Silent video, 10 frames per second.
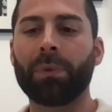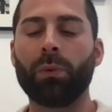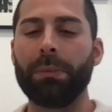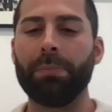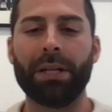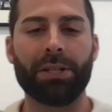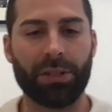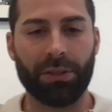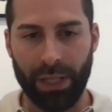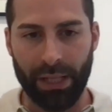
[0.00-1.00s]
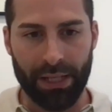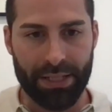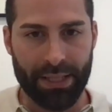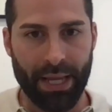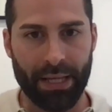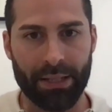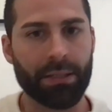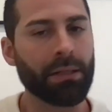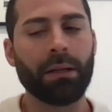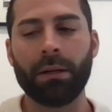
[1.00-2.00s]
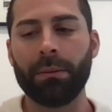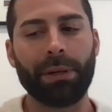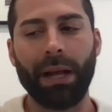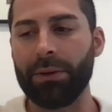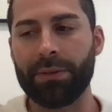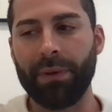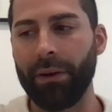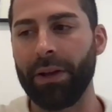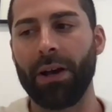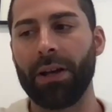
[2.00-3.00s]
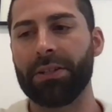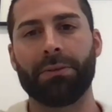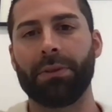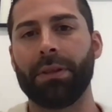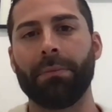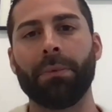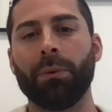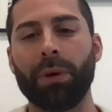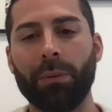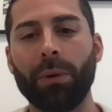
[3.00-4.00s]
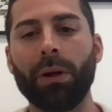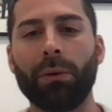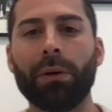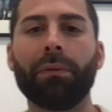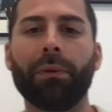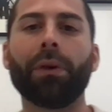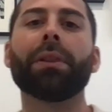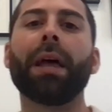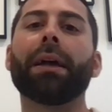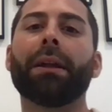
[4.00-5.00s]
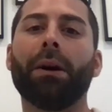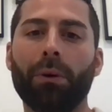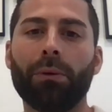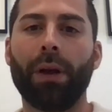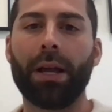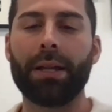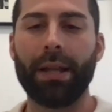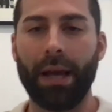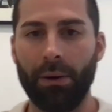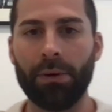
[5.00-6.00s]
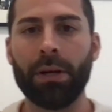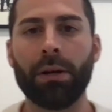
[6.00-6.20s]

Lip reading: We pitched 3 listings, but I was very honest with him. We will refer that out right now.